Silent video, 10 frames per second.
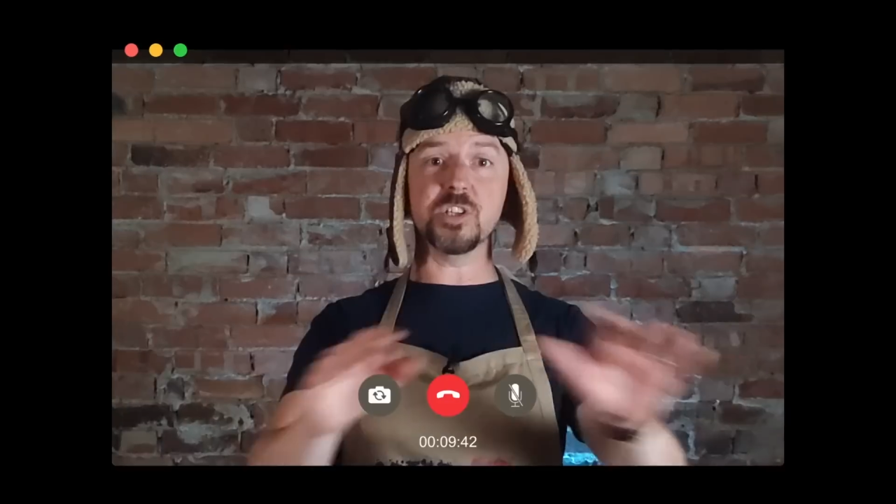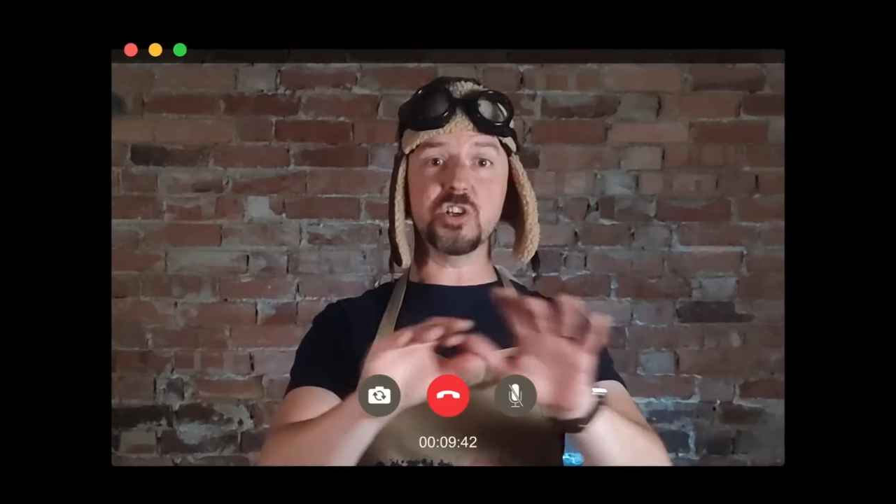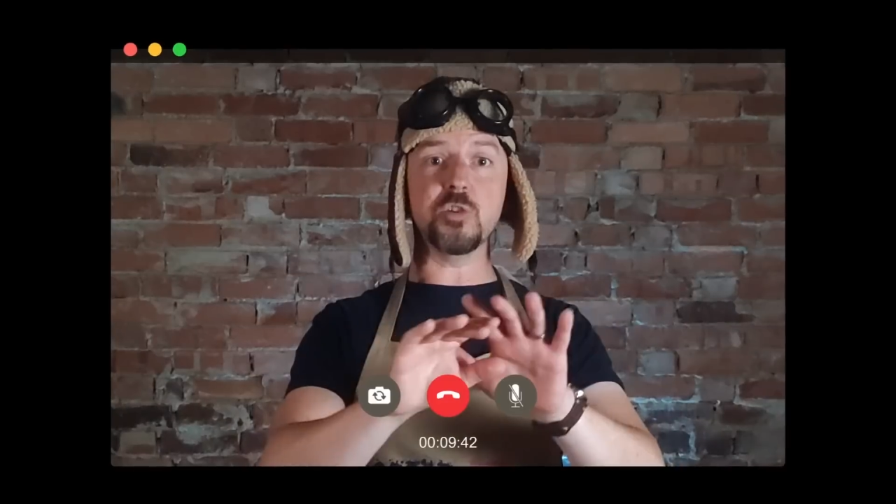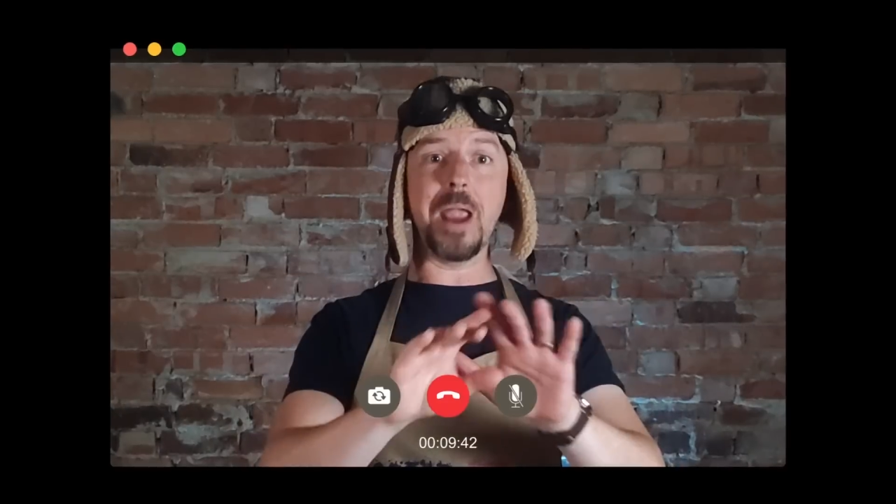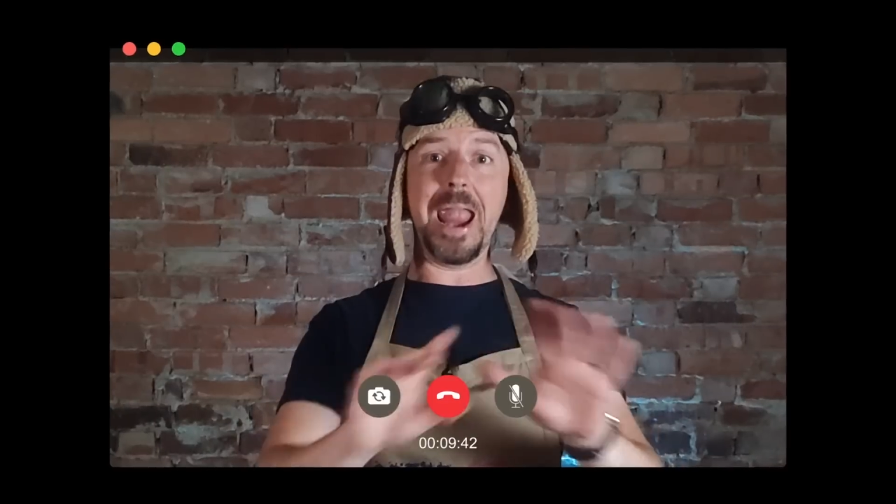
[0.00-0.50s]
to
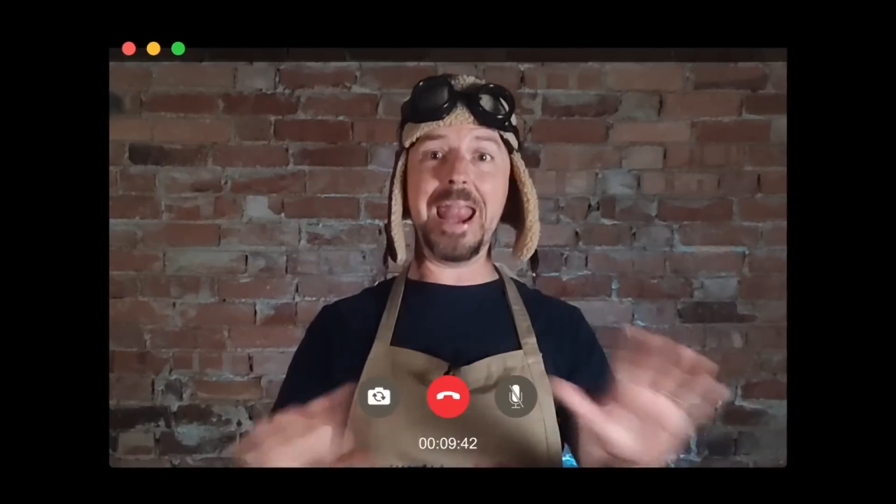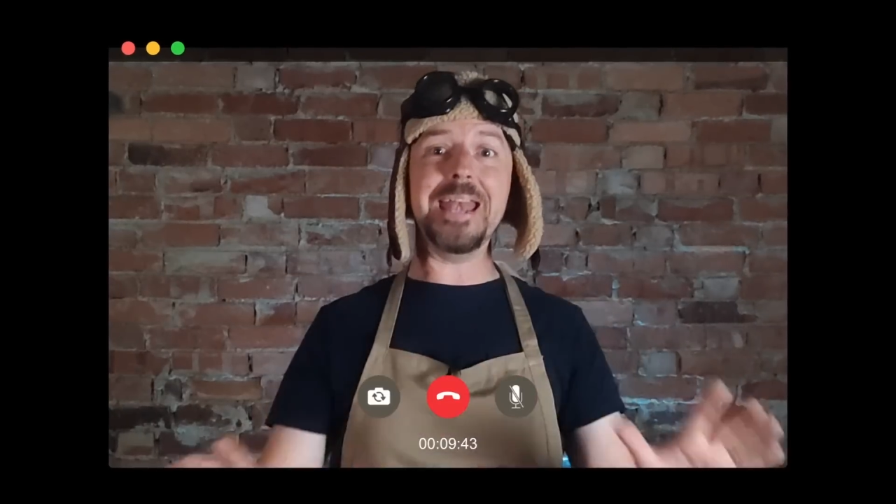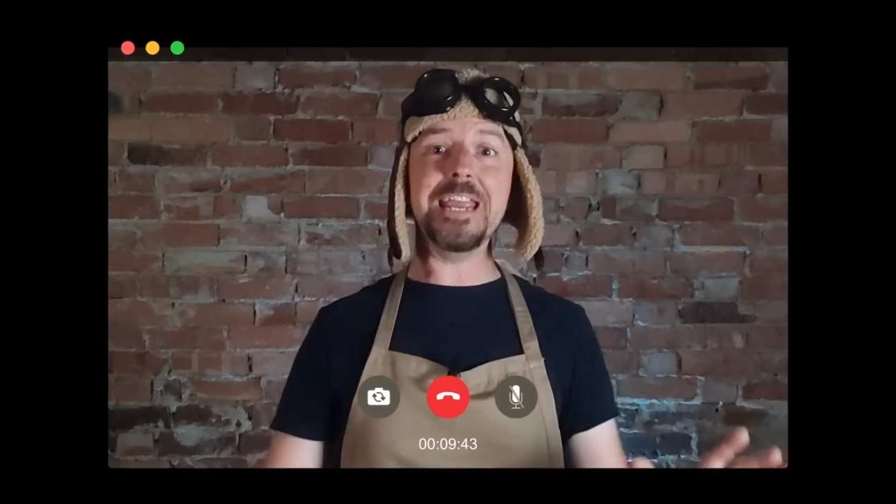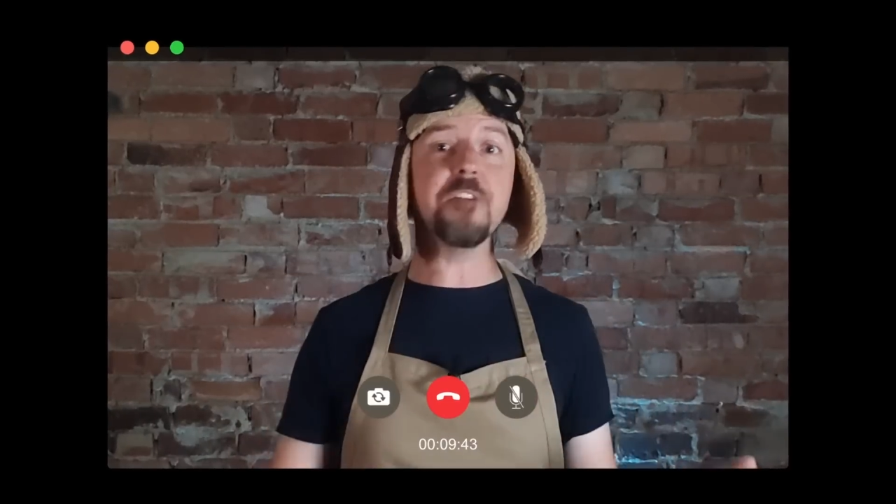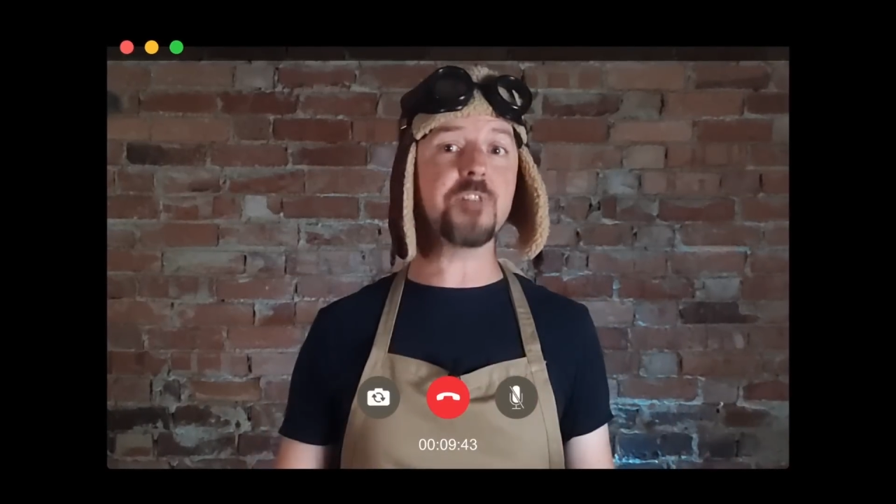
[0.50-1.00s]
do
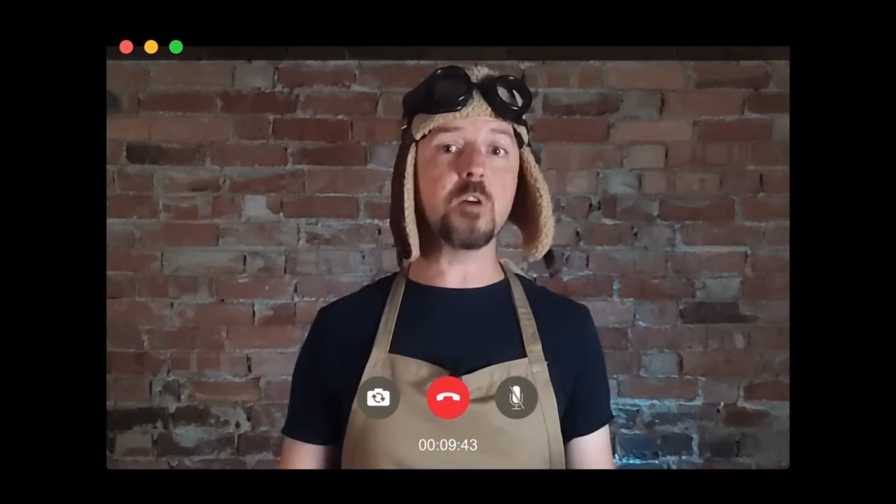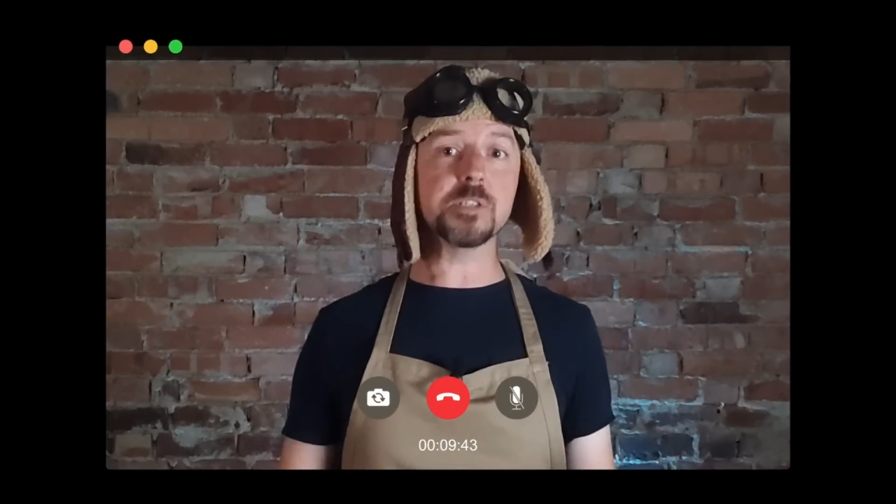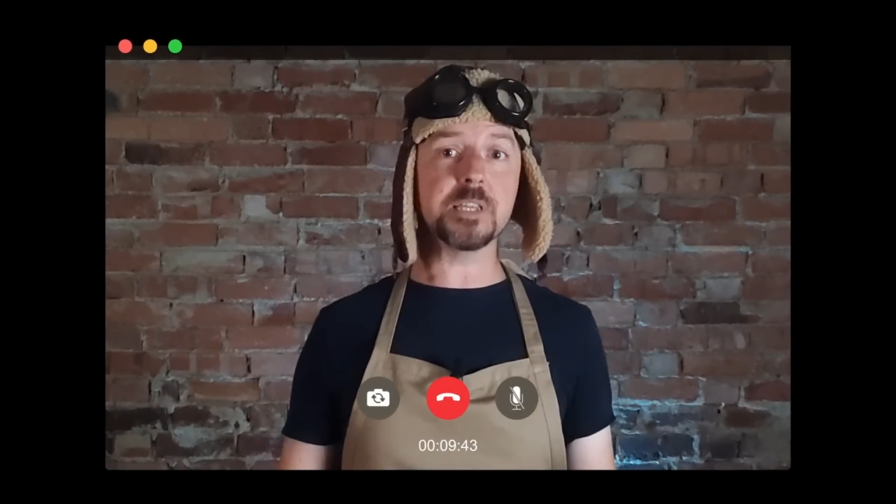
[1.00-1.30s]
any of those